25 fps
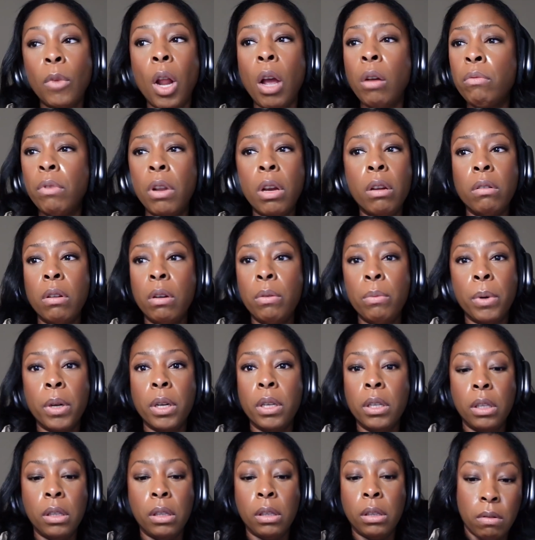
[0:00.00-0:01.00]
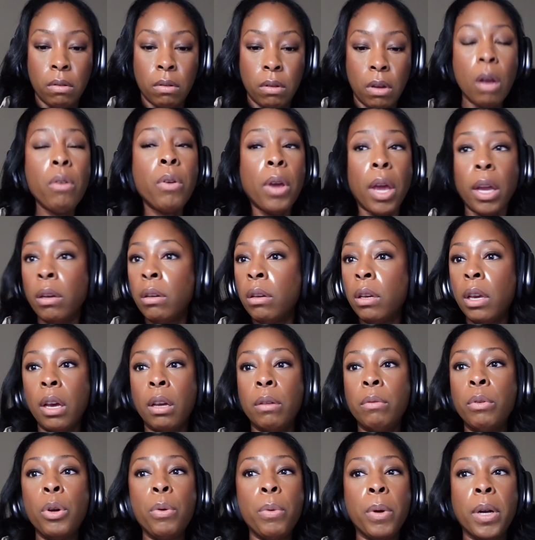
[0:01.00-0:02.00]
Oh, no, no worries. Okay,
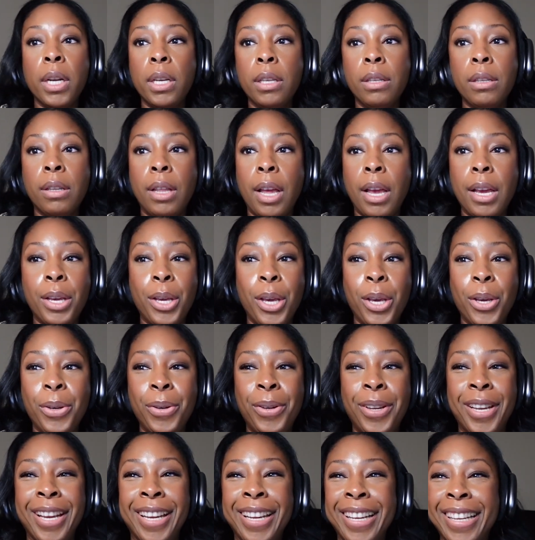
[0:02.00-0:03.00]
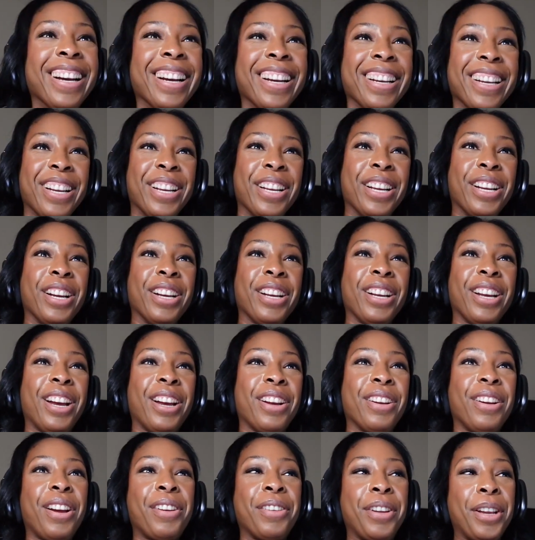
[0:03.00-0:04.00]
yeah, no worries, thank you.
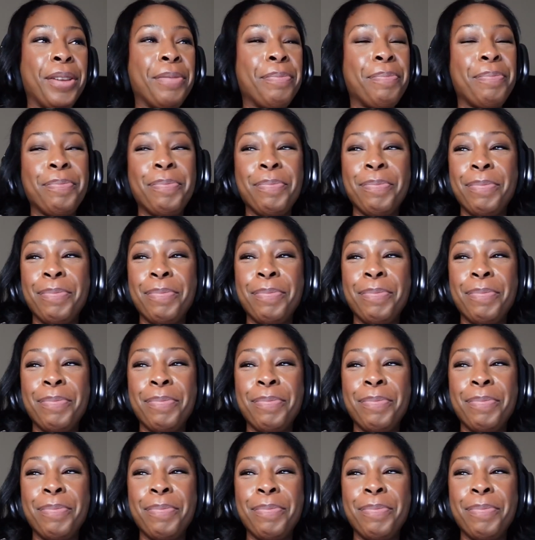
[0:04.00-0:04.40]
All right.